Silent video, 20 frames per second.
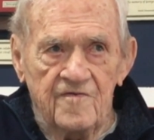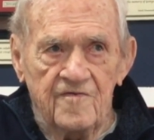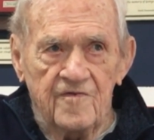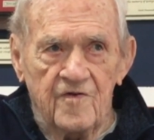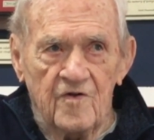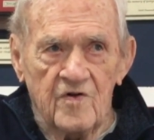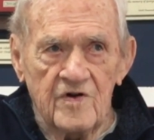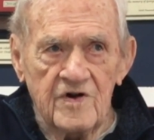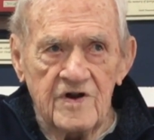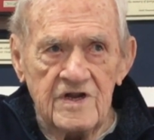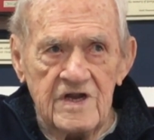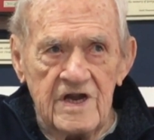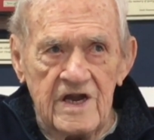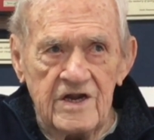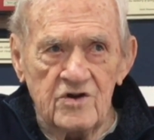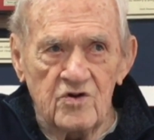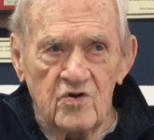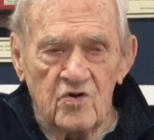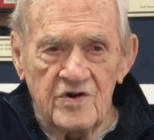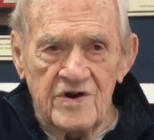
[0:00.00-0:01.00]

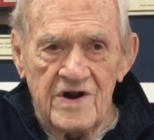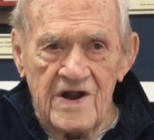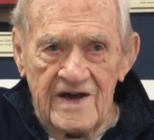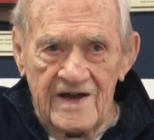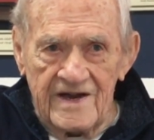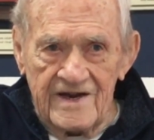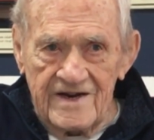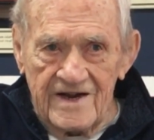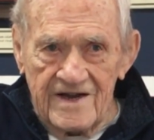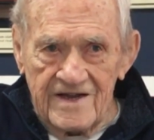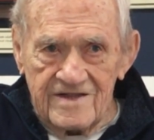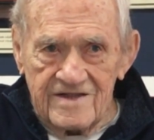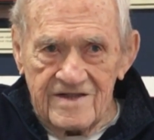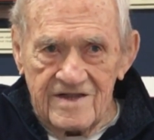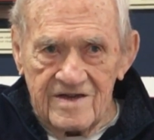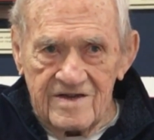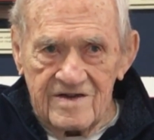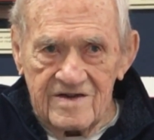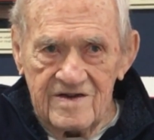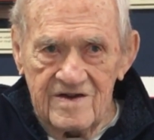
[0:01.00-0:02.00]
$4,809, I think,